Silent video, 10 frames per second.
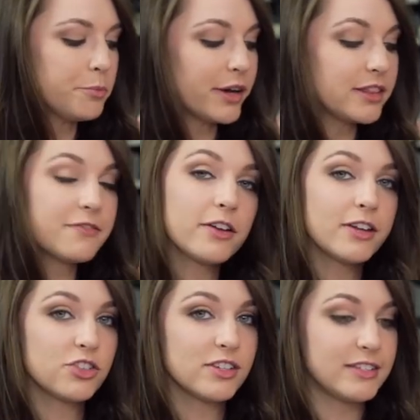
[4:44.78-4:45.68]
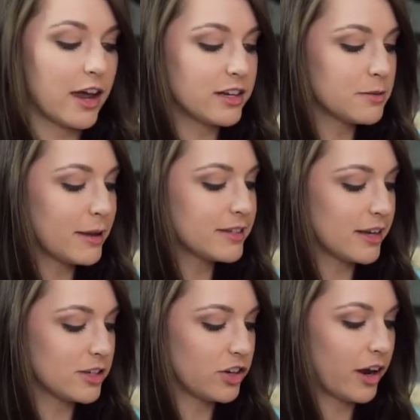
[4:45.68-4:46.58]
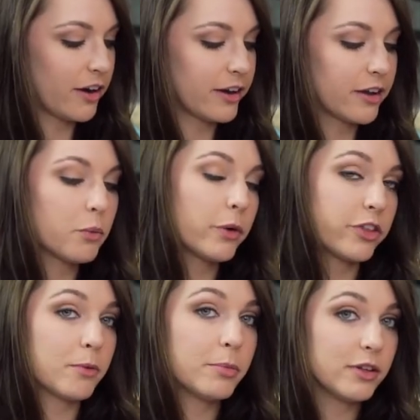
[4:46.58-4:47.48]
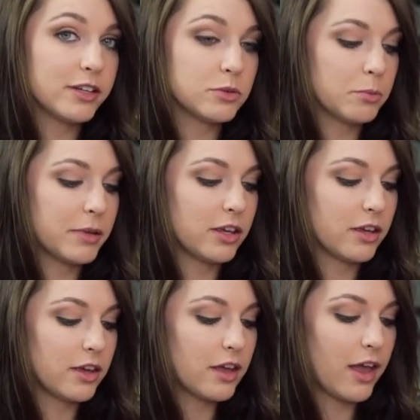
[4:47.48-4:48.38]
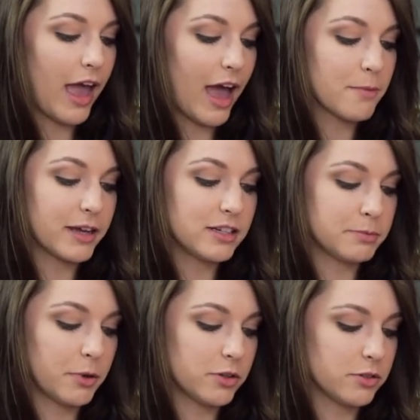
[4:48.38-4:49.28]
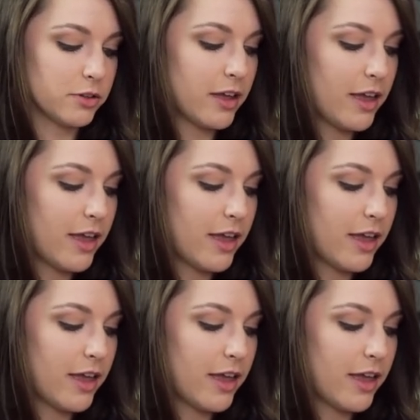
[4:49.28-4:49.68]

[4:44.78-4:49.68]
bring the foundations down into my staging area where their abilities will be at my disposal,